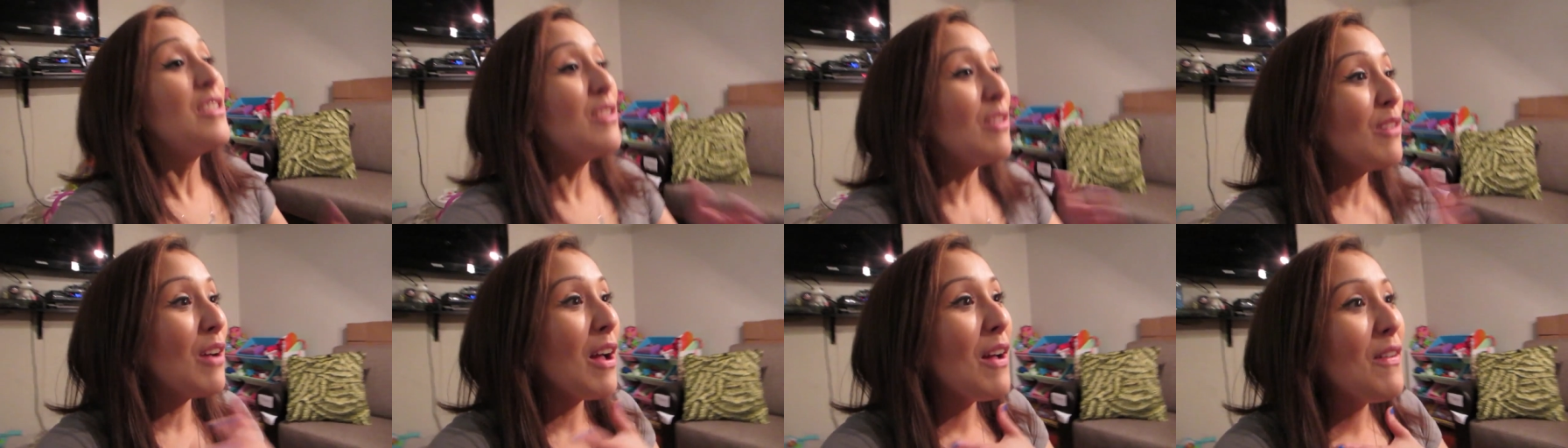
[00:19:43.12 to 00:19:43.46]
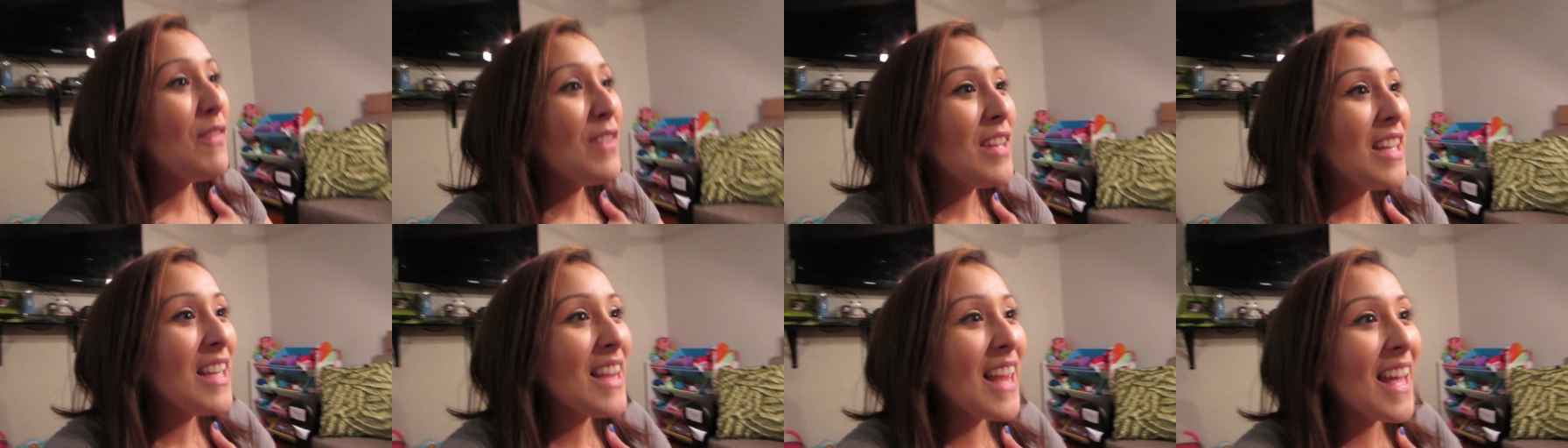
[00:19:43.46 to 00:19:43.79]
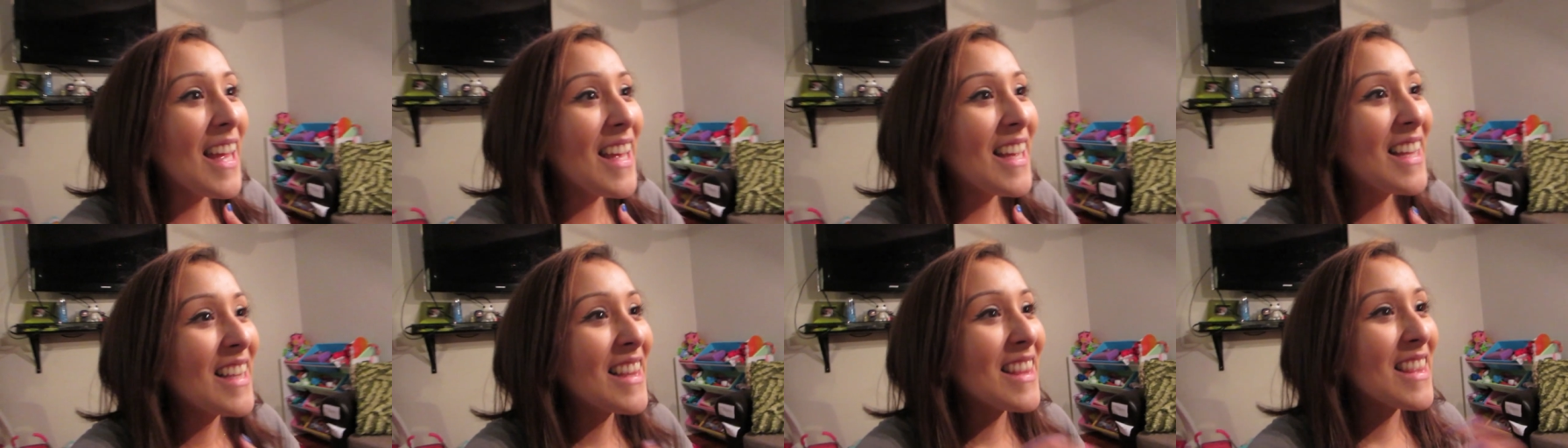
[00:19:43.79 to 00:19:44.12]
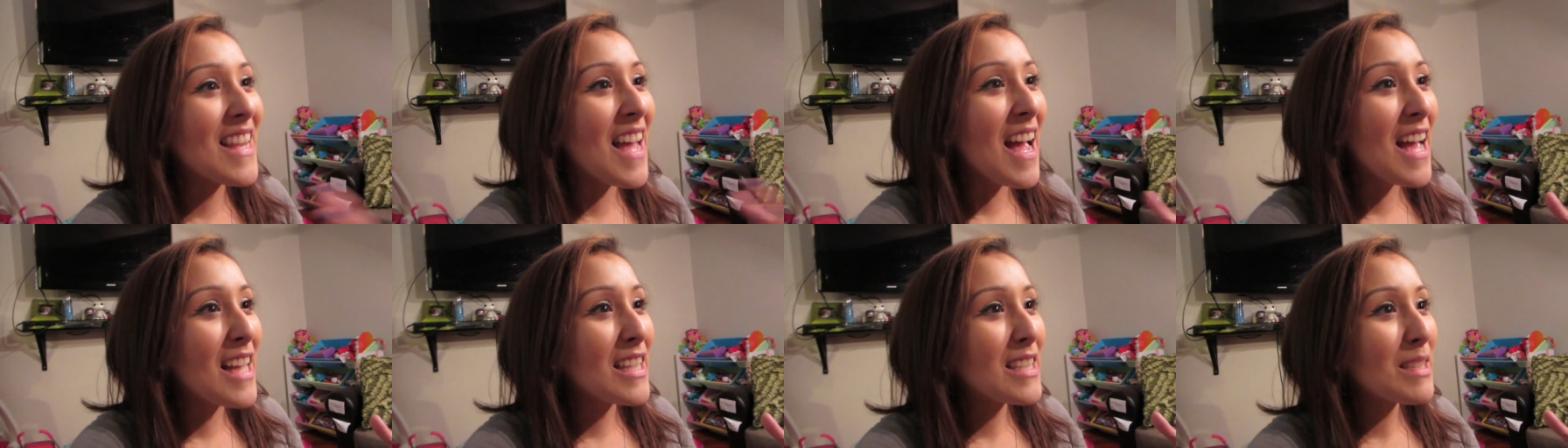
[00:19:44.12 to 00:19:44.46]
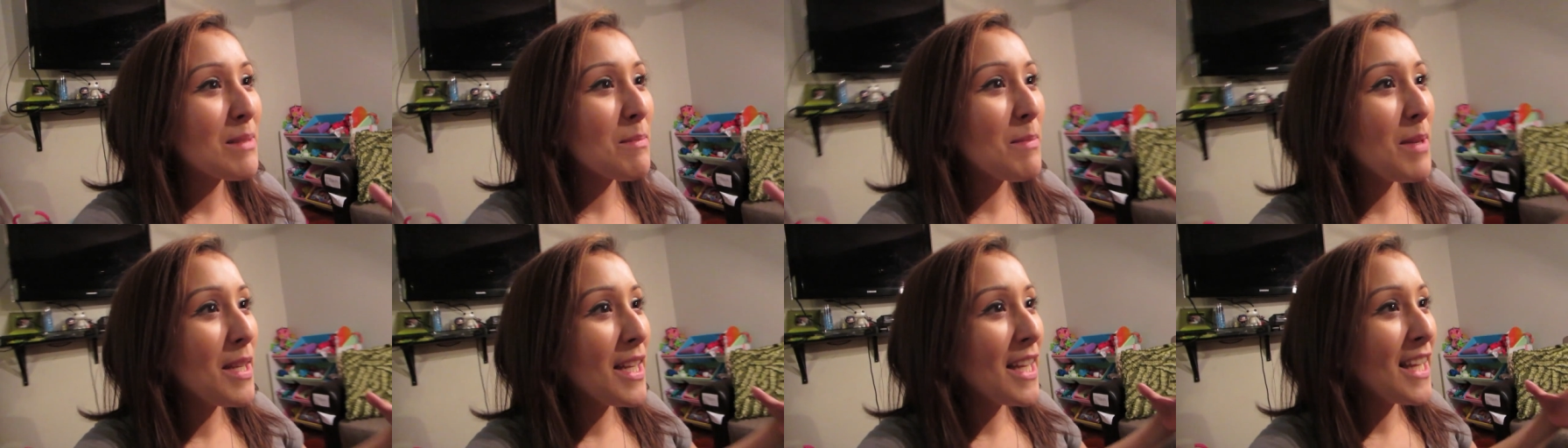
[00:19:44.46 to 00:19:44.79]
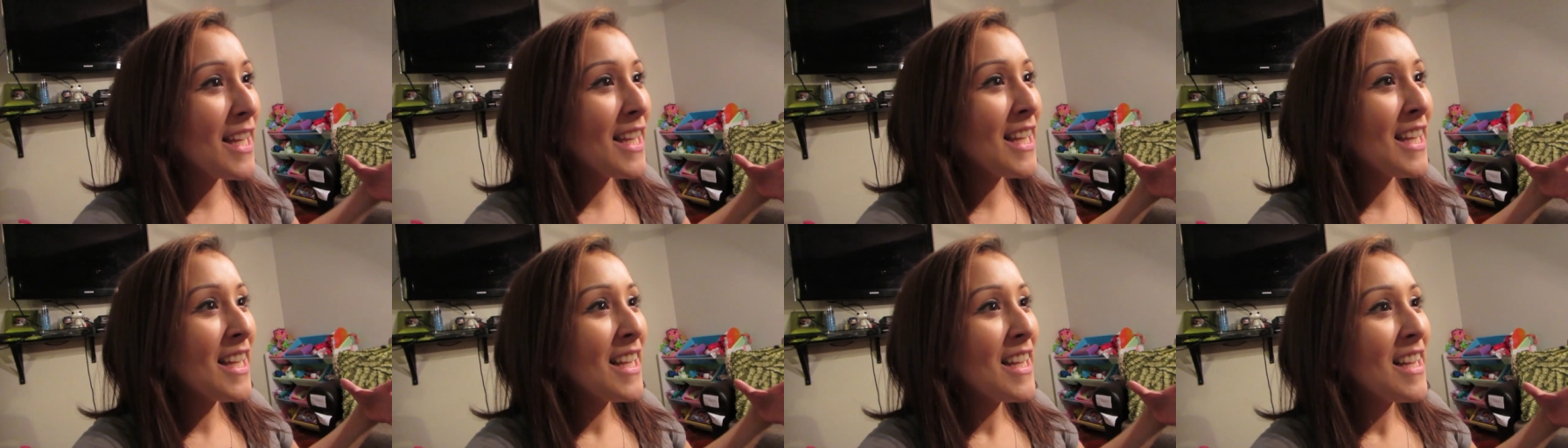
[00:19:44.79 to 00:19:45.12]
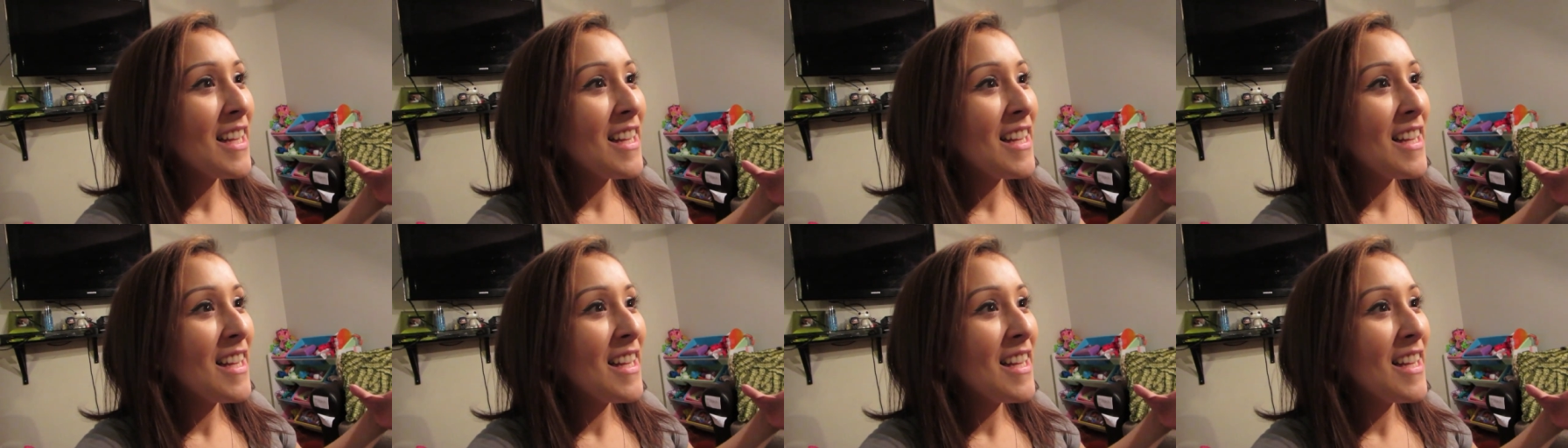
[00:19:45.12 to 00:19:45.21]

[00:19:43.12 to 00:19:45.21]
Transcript: you have any like last minute